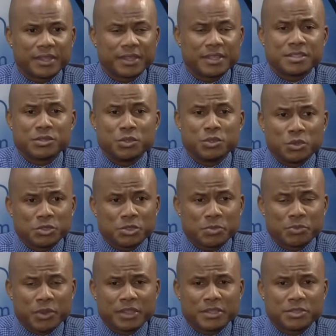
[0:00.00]
it's no
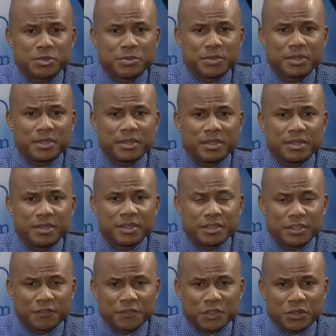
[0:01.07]
surprise to me the
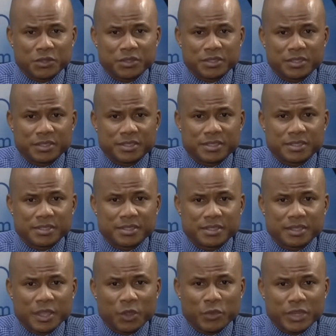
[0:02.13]
difficulties
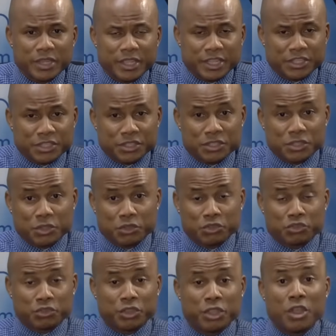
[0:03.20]
that we engage in this
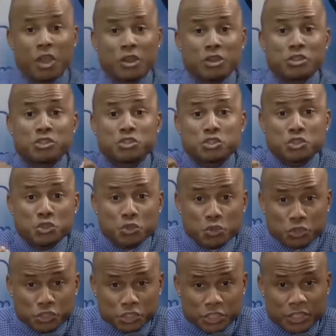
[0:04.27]
country on a
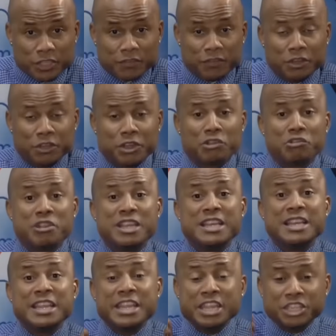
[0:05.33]
social level, on a
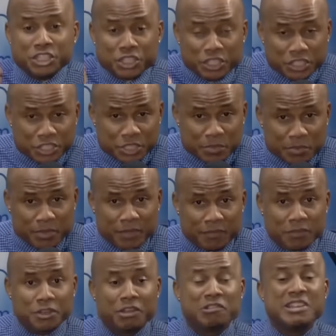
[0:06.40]
relationship
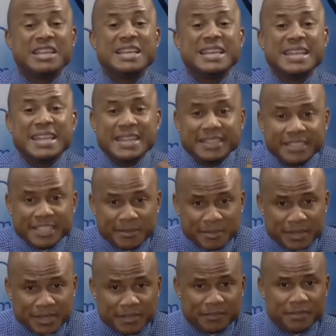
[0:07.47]
level, on a
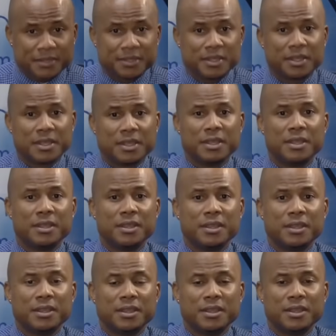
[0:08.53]
relatable level,
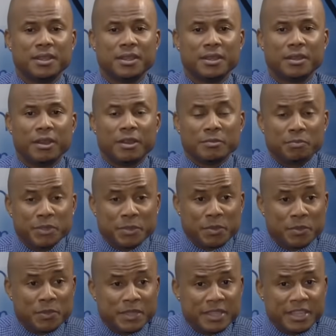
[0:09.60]
on
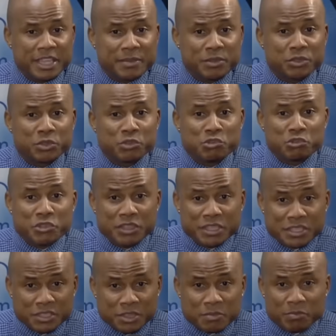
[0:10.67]
people being able to
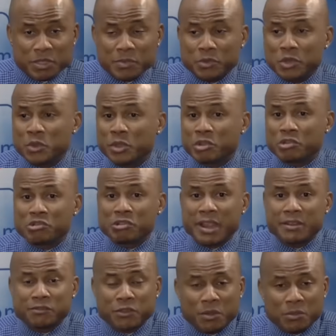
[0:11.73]
reason, on people knowing
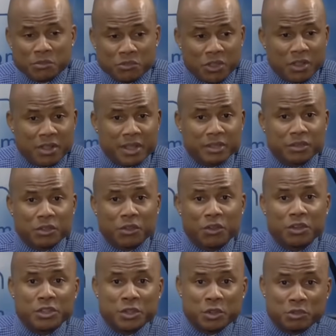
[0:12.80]
right from wrong and
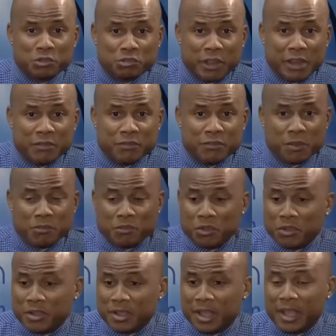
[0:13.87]
calling out right from
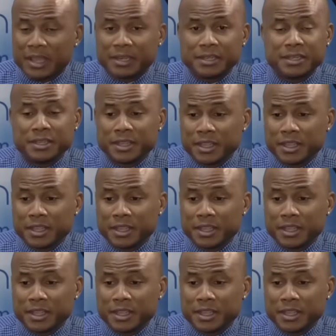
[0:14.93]
wrong and,